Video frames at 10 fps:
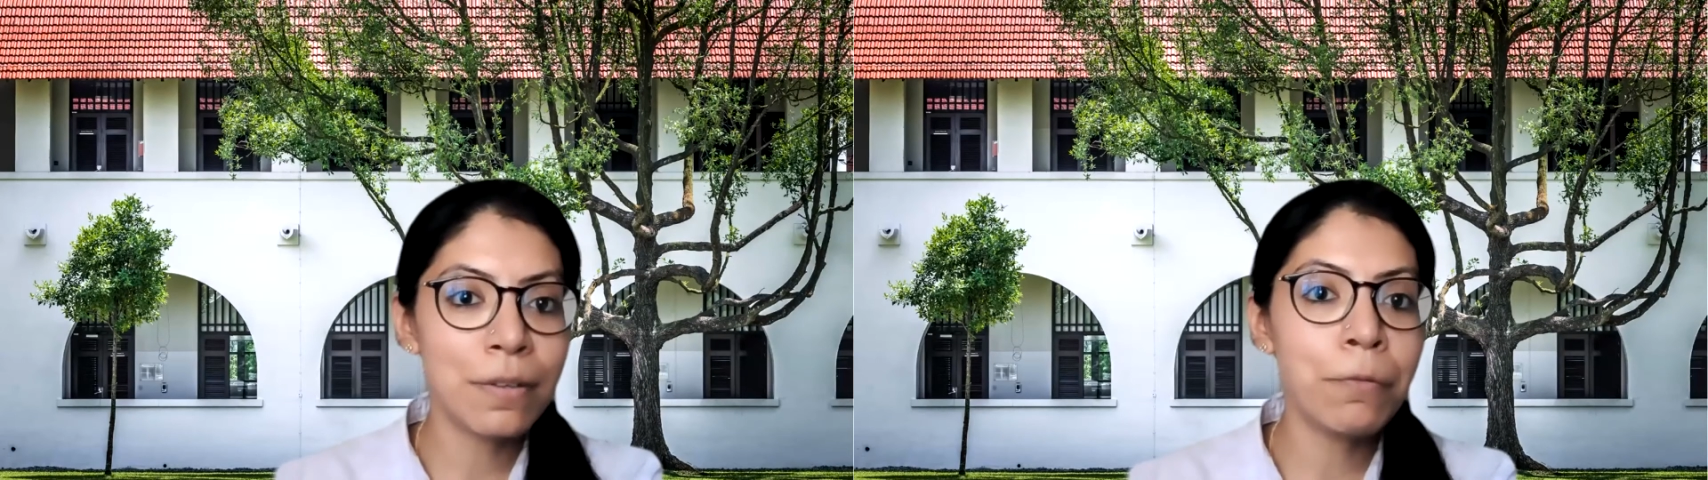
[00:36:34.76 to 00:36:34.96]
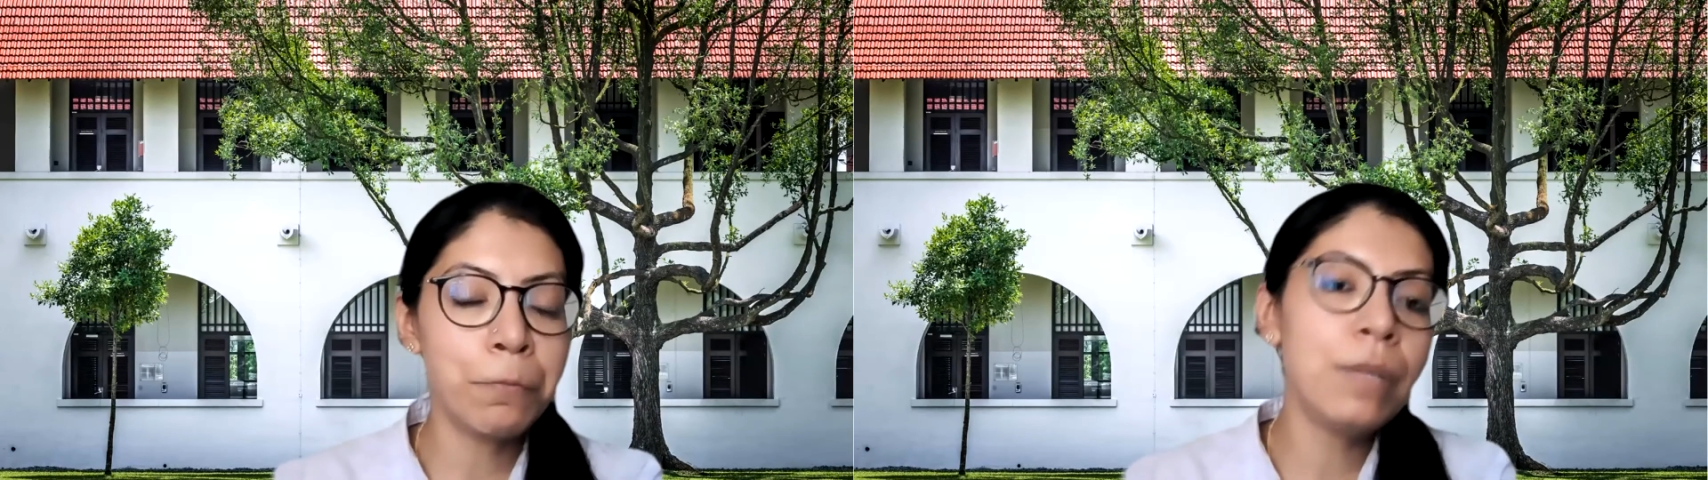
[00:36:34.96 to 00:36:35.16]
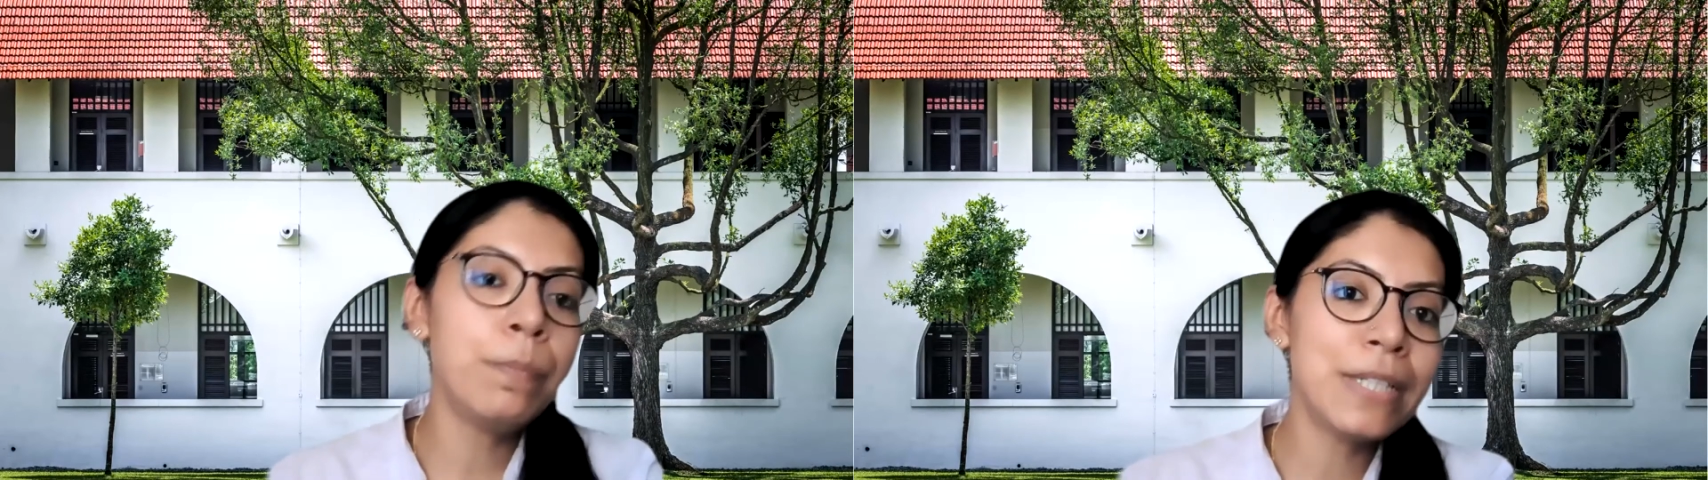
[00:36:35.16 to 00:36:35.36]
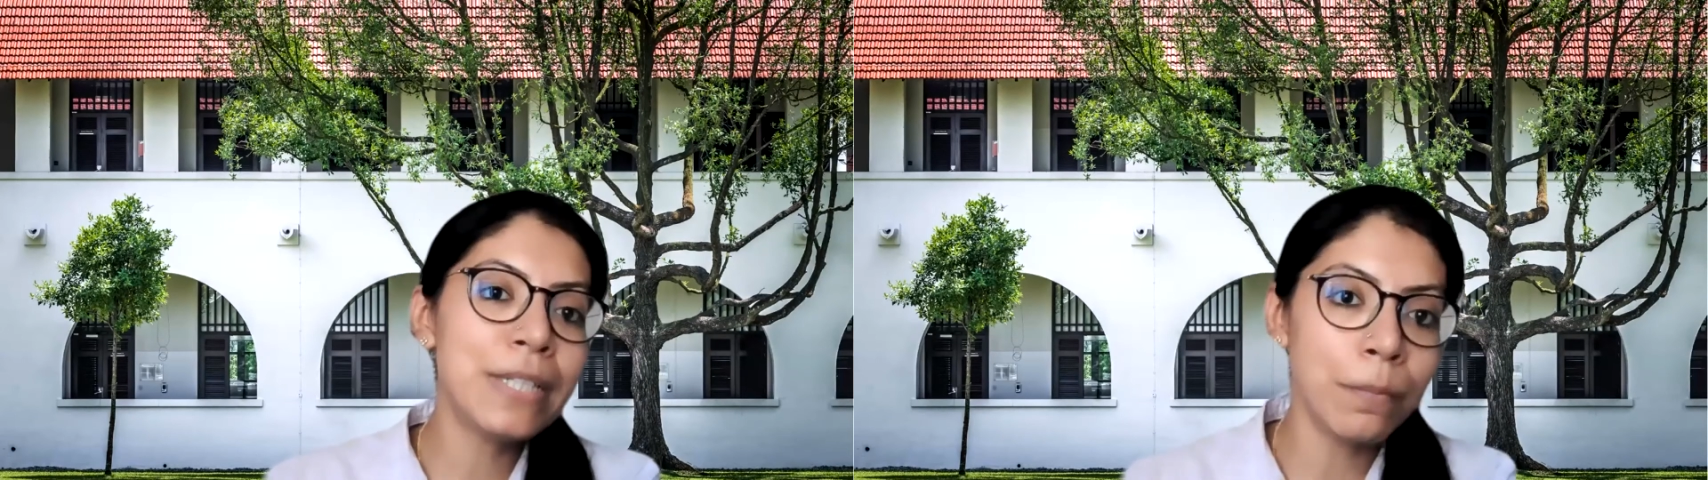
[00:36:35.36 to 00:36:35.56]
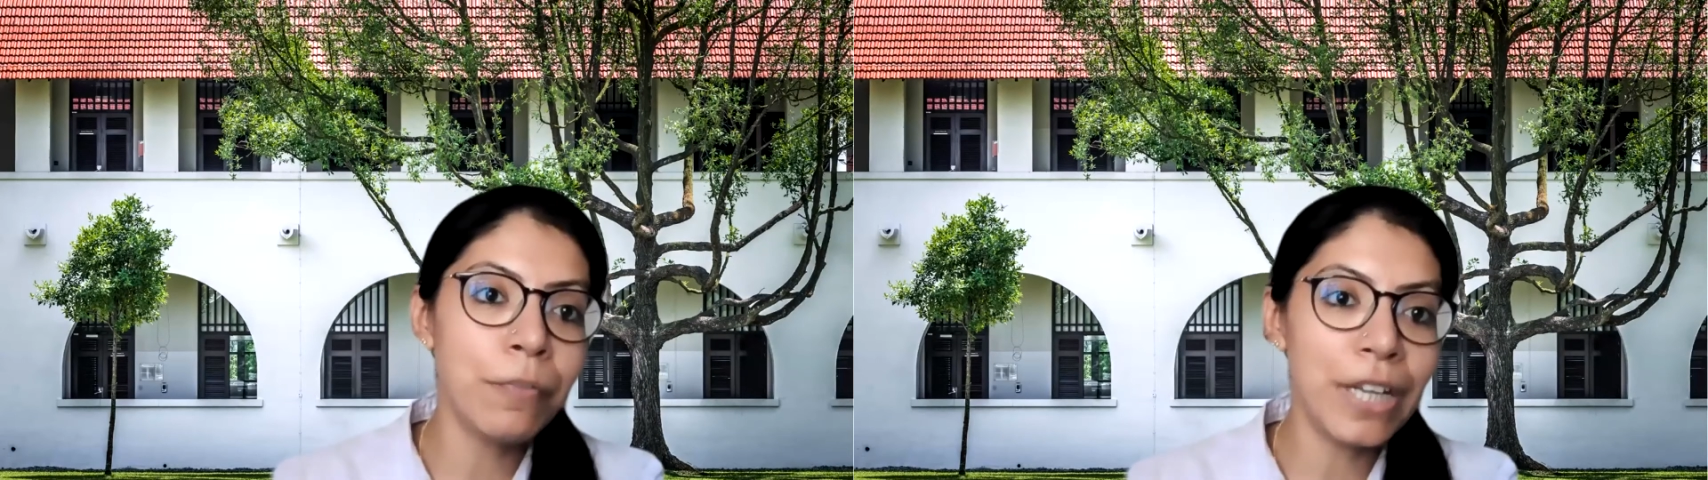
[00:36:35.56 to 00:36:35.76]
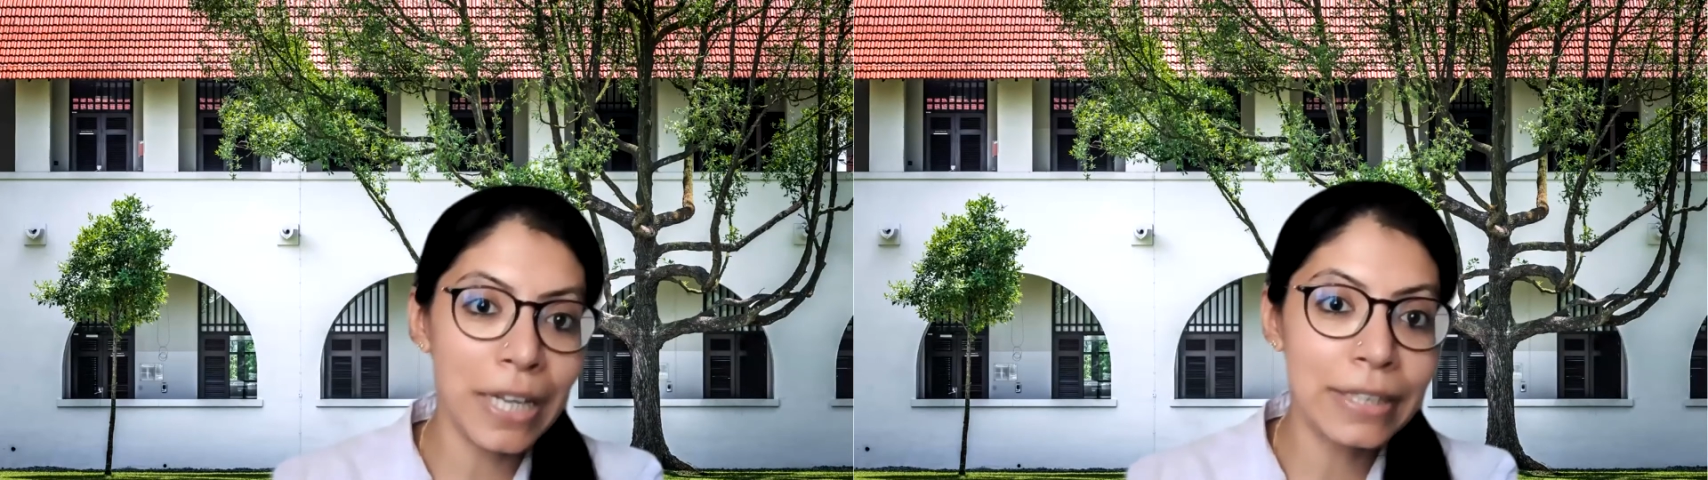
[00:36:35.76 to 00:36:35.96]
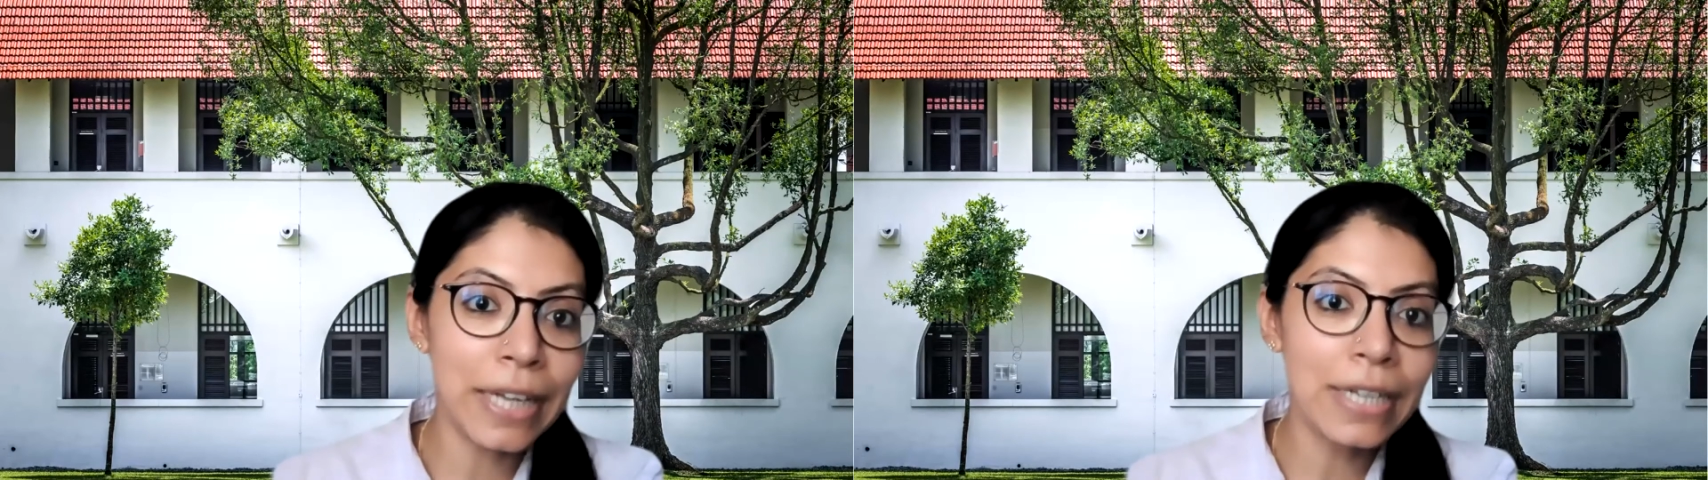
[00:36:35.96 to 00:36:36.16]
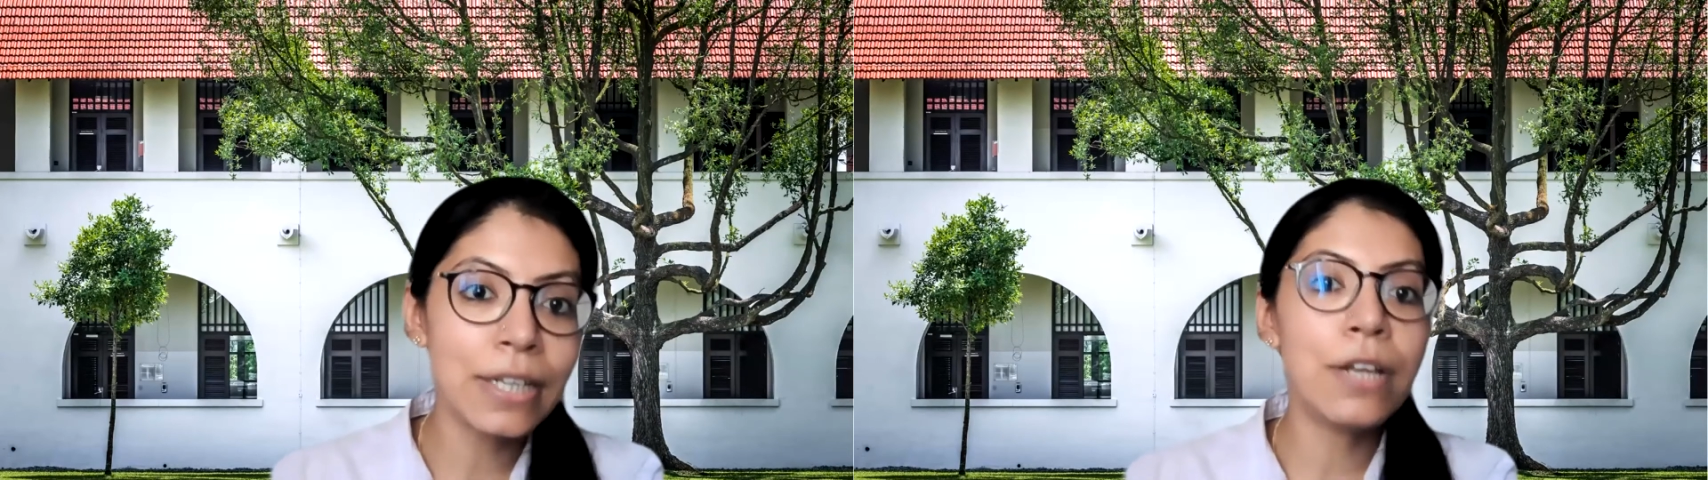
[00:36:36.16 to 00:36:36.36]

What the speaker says: will be somewhere like that,